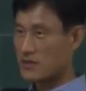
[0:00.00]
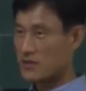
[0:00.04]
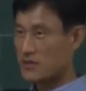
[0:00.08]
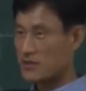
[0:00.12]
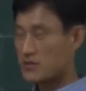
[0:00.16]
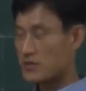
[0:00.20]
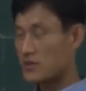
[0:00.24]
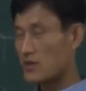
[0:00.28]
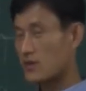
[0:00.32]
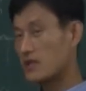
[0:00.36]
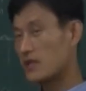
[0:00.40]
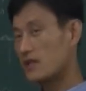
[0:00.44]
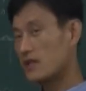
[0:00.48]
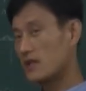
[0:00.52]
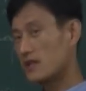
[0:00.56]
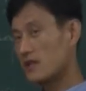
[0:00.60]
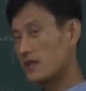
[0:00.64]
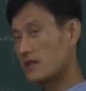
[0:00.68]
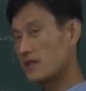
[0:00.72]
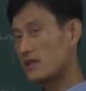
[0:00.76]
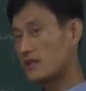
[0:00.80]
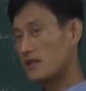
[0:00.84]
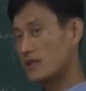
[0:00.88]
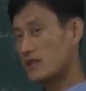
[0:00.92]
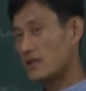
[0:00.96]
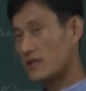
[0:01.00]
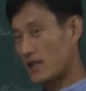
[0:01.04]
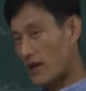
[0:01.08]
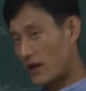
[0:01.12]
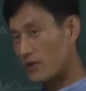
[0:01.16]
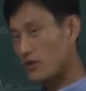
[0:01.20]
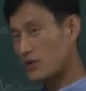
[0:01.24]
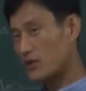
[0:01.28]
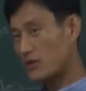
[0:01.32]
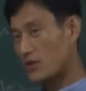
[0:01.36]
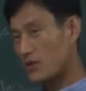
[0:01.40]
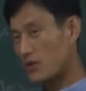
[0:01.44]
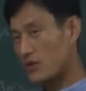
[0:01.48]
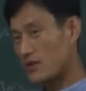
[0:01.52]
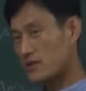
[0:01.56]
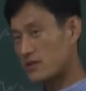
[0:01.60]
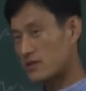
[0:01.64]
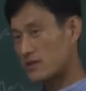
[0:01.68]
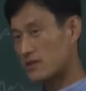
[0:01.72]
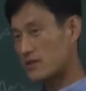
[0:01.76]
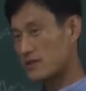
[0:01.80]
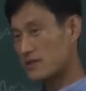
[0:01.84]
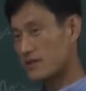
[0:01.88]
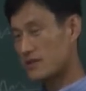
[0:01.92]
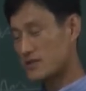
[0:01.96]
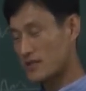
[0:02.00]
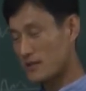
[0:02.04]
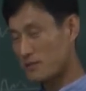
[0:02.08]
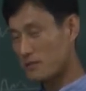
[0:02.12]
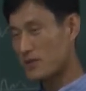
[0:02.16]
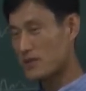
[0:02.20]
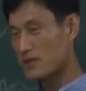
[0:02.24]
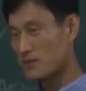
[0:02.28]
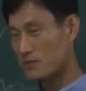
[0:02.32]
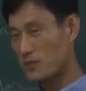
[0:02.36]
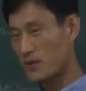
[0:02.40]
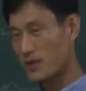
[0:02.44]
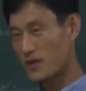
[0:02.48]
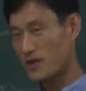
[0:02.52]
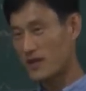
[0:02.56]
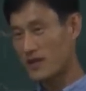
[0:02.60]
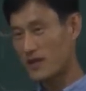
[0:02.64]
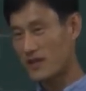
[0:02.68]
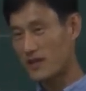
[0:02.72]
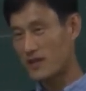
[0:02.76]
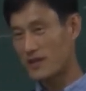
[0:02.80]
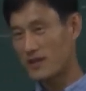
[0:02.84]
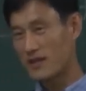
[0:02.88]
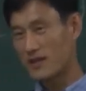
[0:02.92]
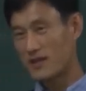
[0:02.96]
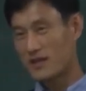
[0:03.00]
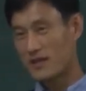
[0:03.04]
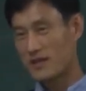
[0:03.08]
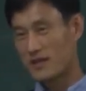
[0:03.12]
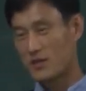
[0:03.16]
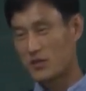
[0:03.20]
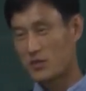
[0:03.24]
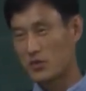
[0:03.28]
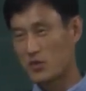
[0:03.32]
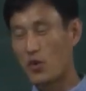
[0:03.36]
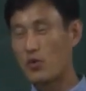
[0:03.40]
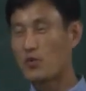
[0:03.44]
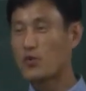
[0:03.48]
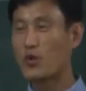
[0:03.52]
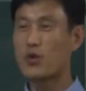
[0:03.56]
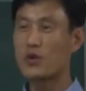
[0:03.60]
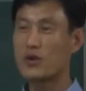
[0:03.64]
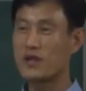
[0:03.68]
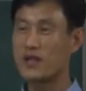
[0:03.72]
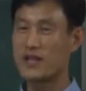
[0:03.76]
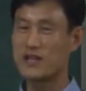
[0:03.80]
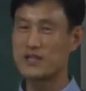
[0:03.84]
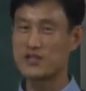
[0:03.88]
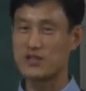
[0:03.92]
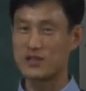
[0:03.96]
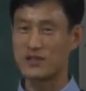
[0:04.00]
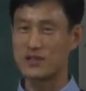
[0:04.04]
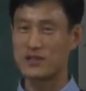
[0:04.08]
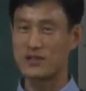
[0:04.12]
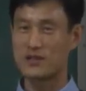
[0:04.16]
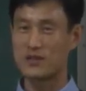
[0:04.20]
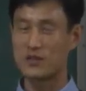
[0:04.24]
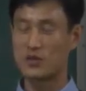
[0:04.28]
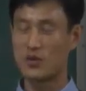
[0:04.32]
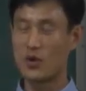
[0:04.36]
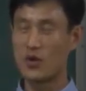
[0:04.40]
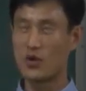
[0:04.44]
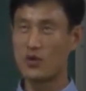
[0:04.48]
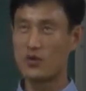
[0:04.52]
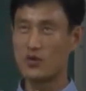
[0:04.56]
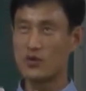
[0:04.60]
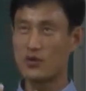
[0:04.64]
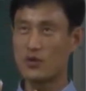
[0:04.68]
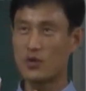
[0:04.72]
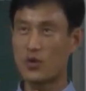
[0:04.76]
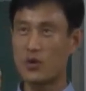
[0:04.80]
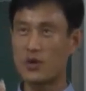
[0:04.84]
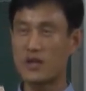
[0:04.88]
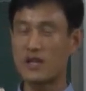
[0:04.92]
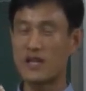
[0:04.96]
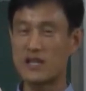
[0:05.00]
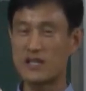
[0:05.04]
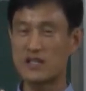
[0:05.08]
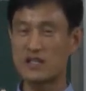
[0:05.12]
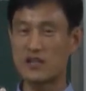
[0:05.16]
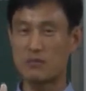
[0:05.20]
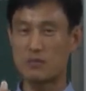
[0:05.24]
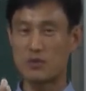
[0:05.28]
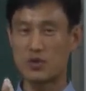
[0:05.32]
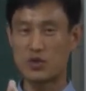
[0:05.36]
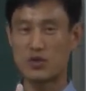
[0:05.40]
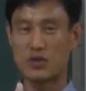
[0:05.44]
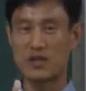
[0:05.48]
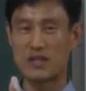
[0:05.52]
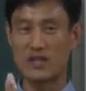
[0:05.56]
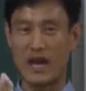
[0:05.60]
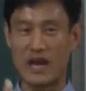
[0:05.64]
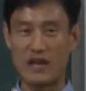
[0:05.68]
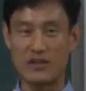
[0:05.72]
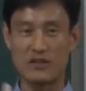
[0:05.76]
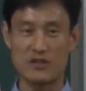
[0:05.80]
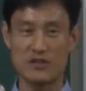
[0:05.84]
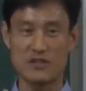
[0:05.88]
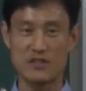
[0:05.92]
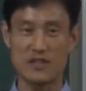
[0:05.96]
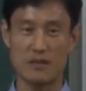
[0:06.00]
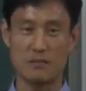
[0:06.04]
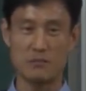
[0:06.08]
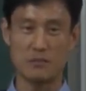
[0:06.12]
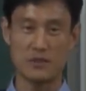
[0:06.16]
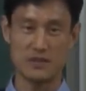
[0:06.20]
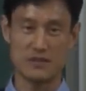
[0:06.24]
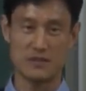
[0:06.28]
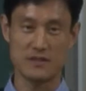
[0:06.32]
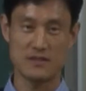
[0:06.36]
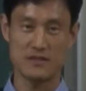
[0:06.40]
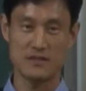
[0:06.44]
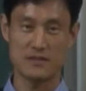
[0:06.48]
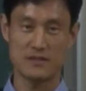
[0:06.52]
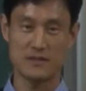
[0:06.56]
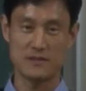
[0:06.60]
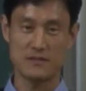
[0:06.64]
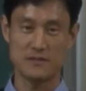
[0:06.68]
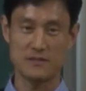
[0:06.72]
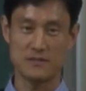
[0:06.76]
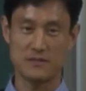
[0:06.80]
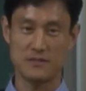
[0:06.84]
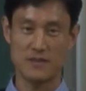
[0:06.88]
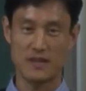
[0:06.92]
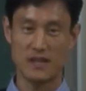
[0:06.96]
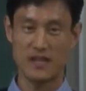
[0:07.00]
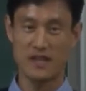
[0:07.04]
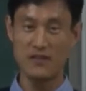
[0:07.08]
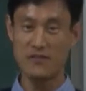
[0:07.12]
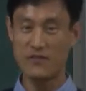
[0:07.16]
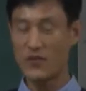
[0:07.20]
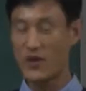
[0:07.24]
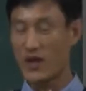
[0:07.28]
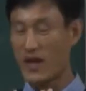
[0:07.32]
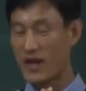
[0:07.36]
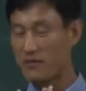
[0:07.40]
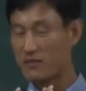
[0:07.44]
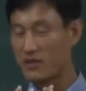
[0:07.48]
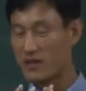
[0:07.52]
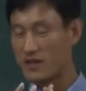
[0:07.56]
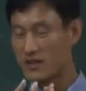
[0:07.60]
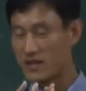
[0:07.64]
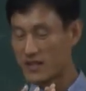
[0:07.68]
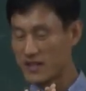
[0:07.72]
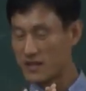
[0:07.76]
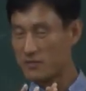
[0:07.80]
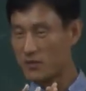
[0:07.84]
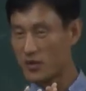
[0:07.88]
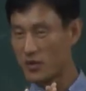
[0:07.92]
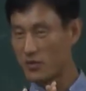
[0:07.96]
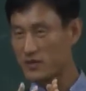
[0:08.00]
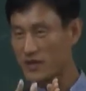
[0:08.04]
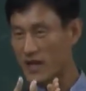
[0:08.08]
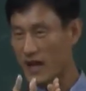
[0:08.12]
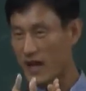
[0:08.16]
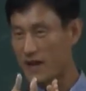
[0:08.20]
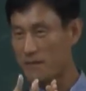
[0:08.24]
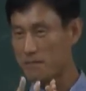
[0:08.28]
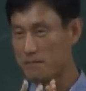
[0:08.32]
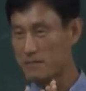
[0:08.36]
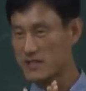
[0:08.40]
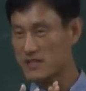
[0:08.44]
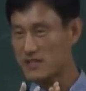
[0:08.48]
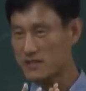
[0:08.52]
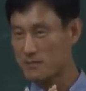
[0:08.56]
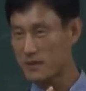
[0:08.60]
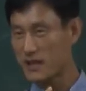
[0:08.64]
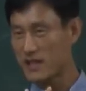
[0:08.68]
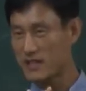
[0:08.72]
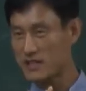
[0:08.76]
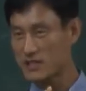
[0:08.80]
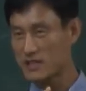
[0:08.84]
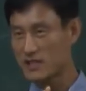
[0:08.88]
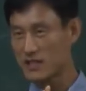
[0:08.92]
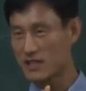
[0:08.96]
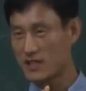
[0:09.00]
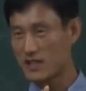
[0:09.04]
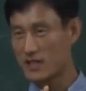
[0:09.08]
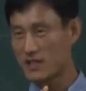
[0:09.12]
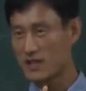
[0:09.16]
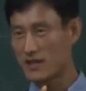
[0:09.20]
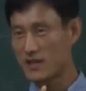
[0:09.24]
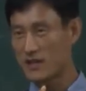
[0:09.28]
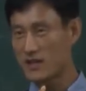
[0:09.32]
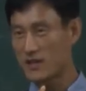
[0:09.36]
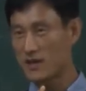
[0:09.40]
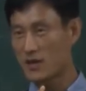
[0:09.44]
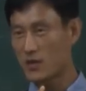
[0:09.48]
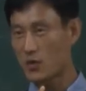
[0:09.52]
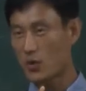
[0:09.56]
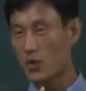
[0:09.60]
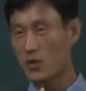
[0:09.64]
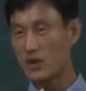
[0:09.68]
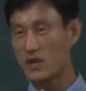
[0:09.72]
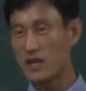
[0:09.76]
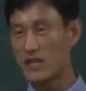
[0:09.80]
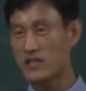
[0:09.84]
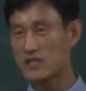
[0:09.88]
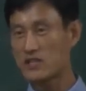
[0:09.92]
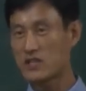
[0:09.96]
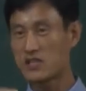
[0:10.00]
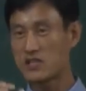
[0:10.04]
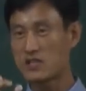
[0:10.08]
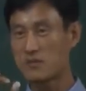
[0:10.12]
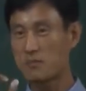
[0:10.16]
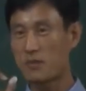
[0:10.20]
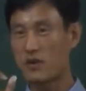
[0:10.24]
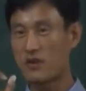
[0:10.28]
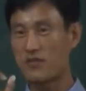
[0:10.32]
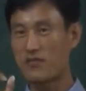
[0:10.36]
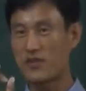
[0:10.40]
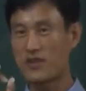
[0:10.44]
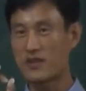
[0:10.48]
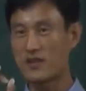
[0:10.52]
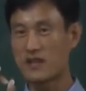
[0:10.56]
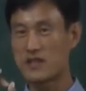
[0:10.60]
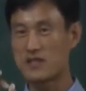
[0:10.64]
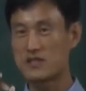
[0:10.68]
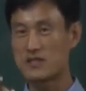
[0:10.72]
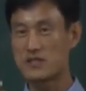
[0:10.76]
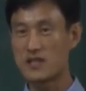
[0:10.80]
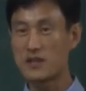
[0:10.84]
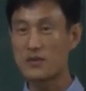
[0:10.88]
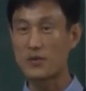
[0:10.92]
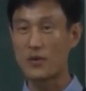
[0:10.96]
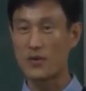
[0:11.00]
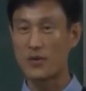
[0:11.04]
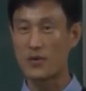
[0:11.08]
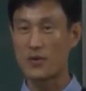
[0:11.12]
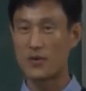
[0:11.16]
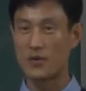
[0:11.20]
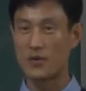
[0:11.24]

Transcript: So in our noise, simply speaking, no correlation. No correlation between other samples. If you have a little bit of time mismatch, correlation is perfectly 0.